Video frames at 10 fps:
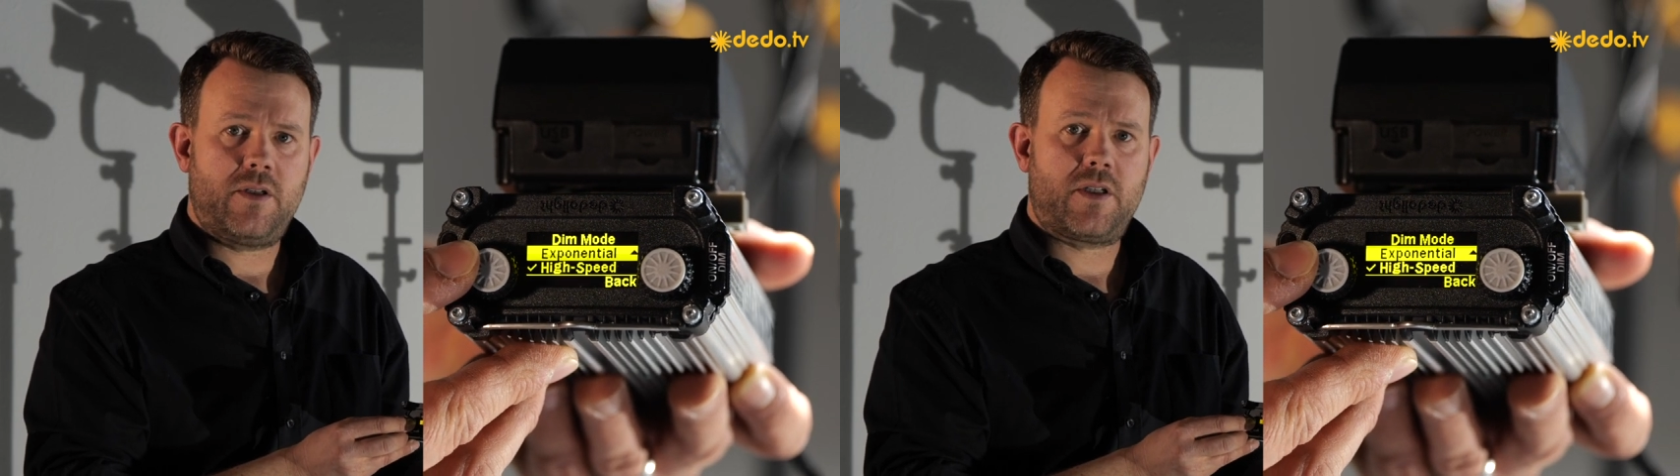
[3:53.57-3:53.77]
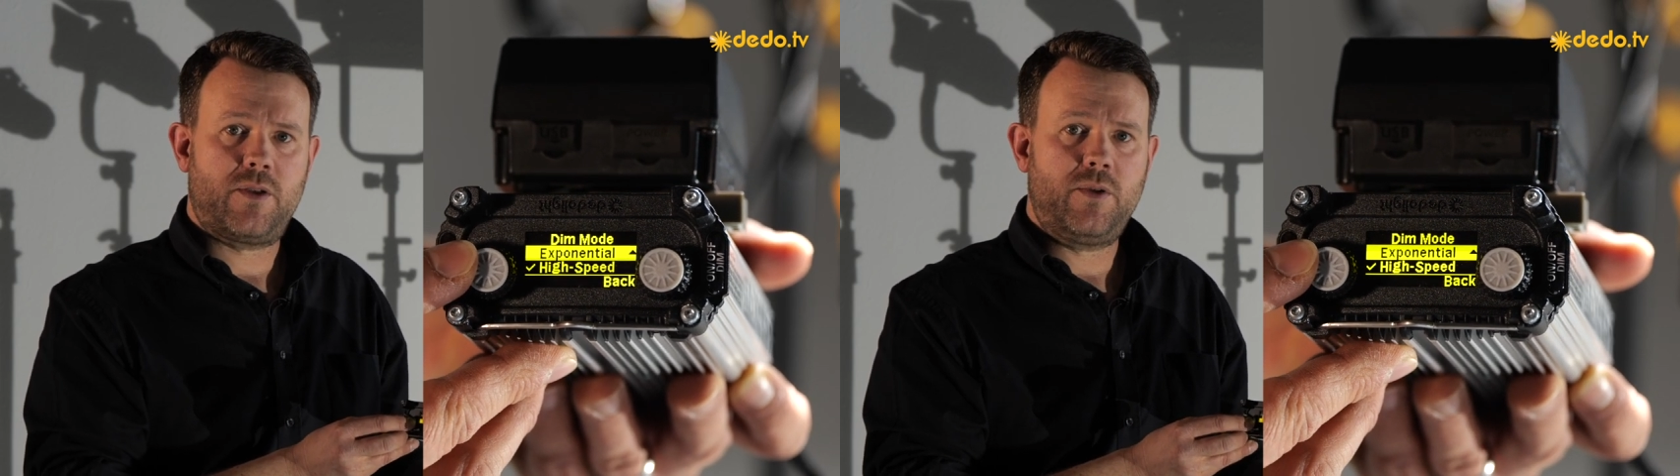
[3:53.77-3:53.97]
you
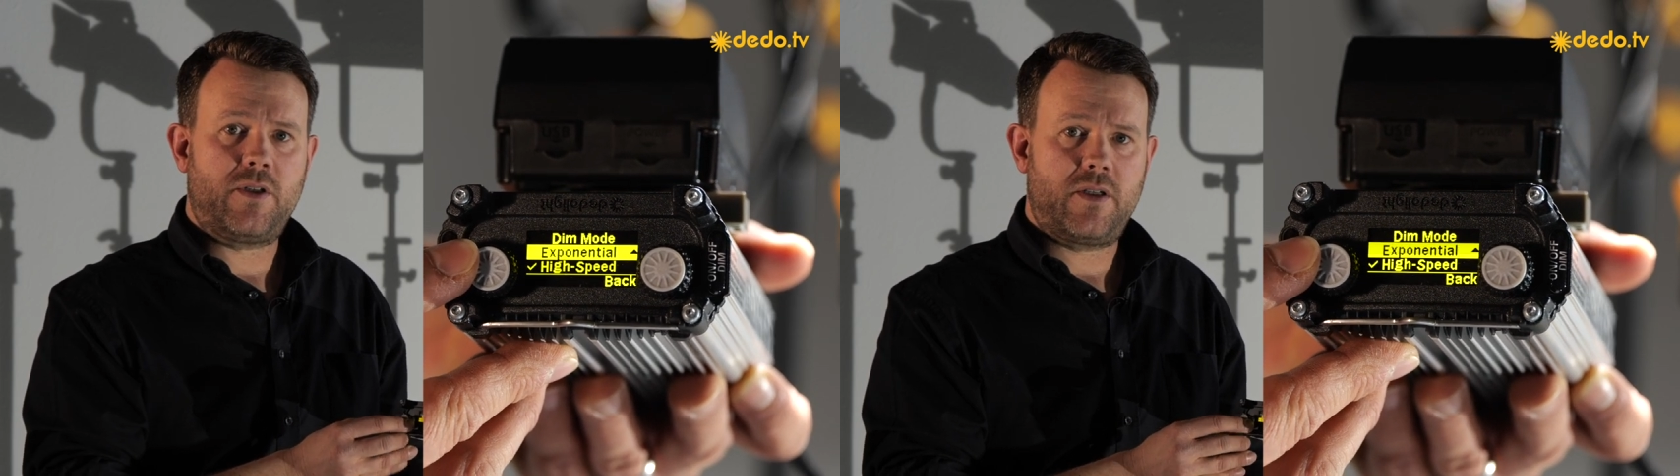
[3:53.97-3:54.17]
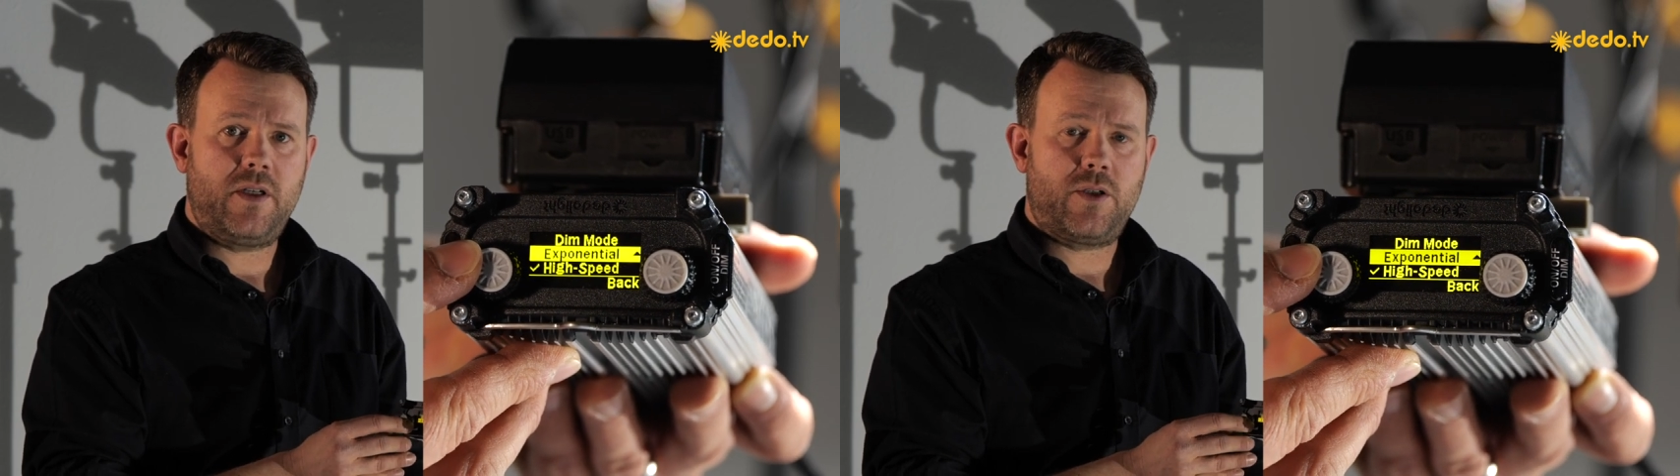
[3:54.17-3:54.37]
do
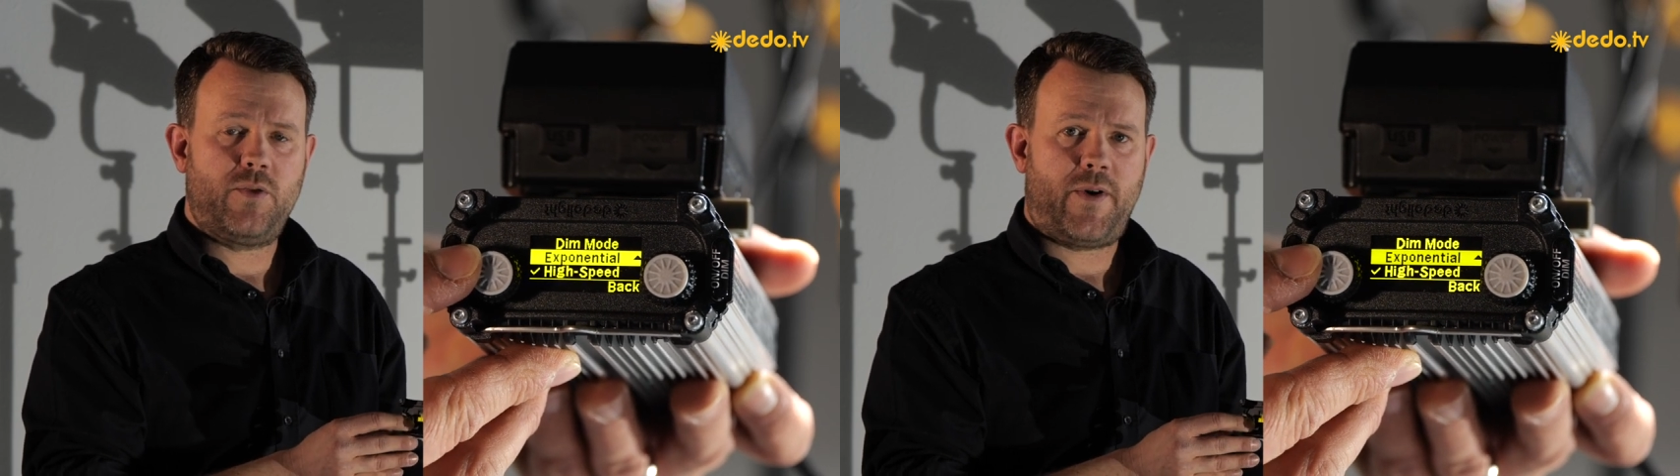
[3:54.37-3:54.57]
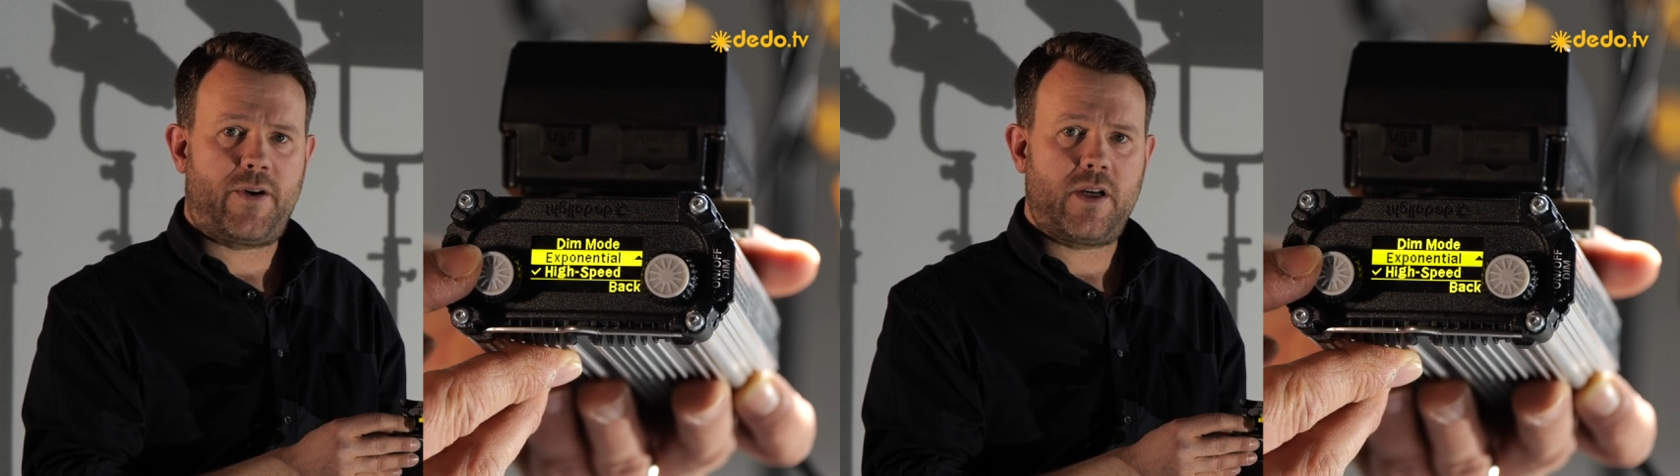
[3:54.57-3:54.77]
not need to
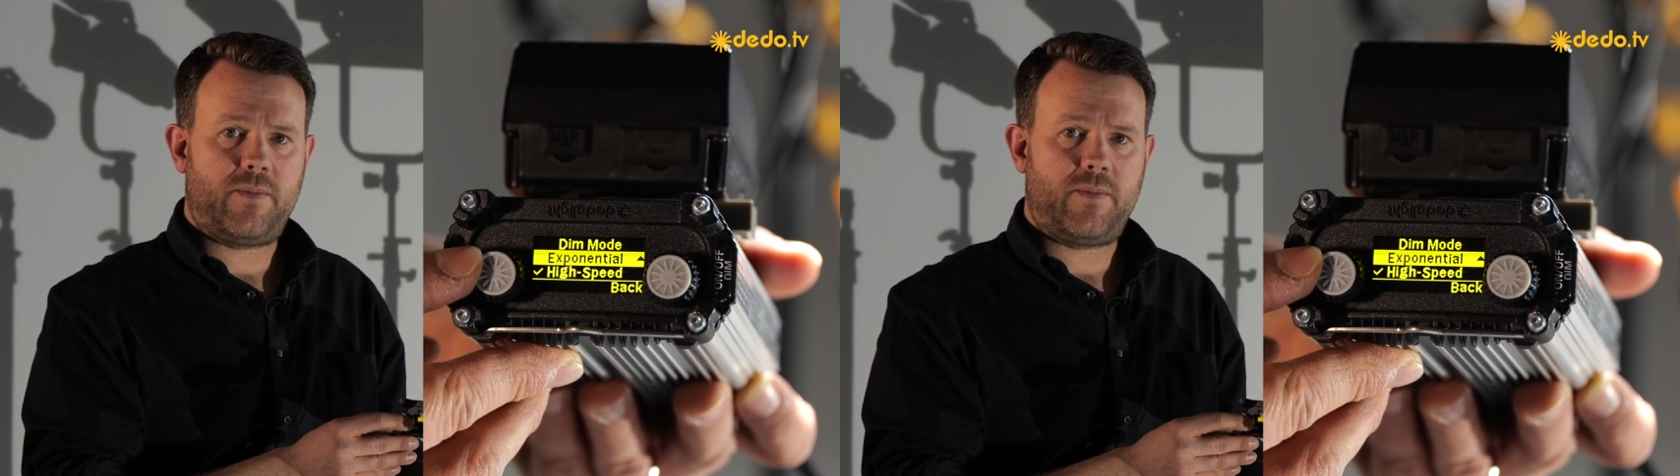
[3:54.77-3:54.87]
worry